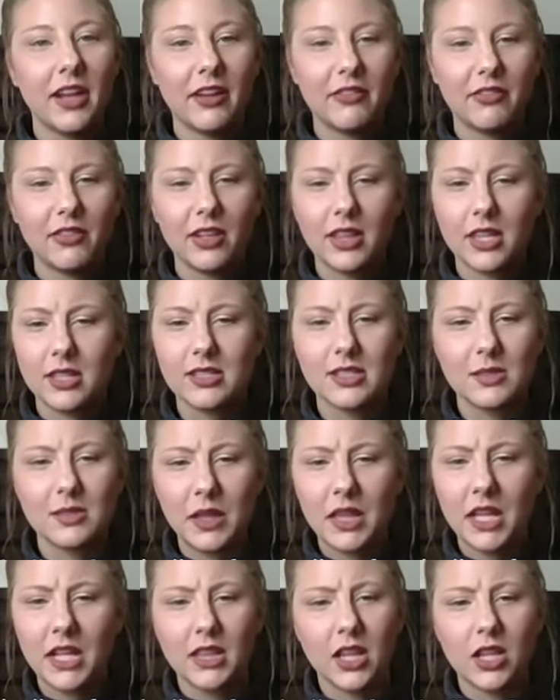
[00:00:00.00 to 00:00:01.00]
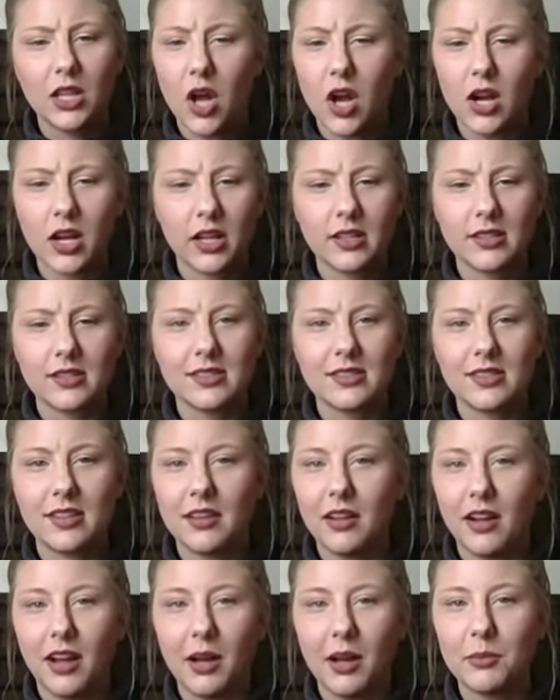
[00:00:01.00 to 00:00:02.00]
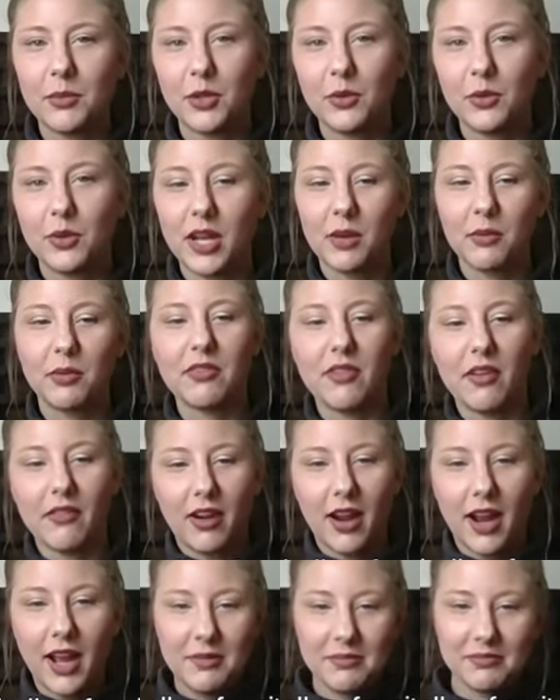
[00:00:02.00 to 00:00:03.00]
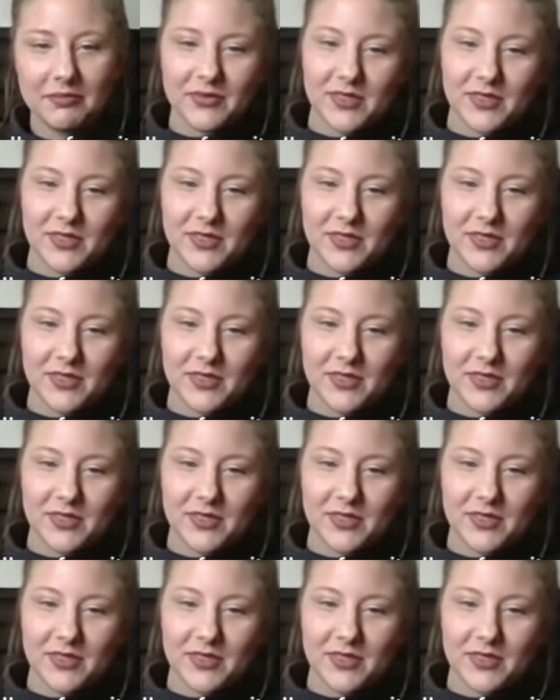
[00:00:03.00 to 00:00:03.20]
I feel like this has been like the longest Q&A we've ever had.